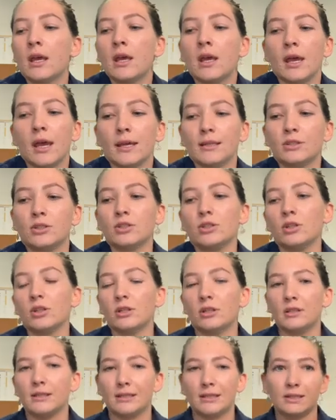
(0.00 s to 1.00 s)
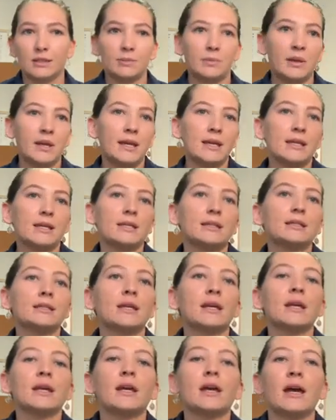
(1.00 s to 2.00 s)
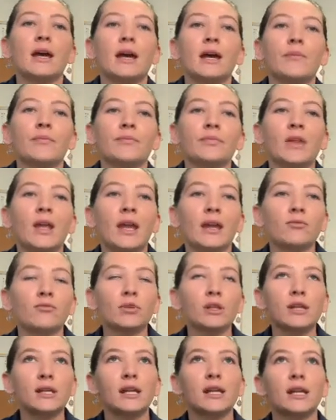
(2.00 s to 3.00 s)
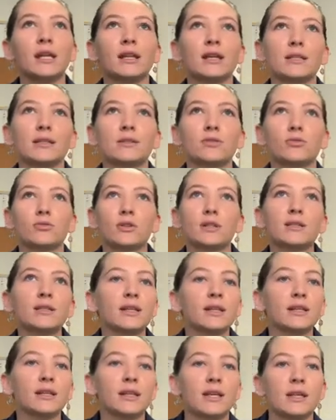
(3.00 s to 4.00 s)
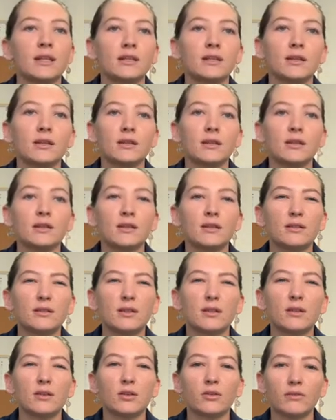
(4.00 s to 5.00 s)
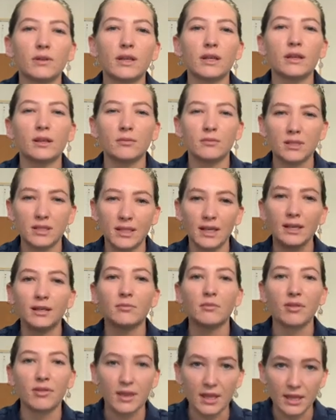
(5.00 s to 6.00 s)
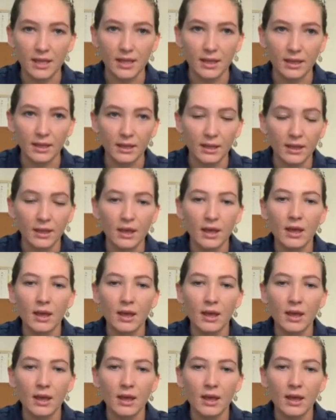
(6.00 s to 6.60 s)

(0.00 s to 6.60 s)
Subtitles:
as students, as peers, and really getting that storytelling into the curriculum to get them thinking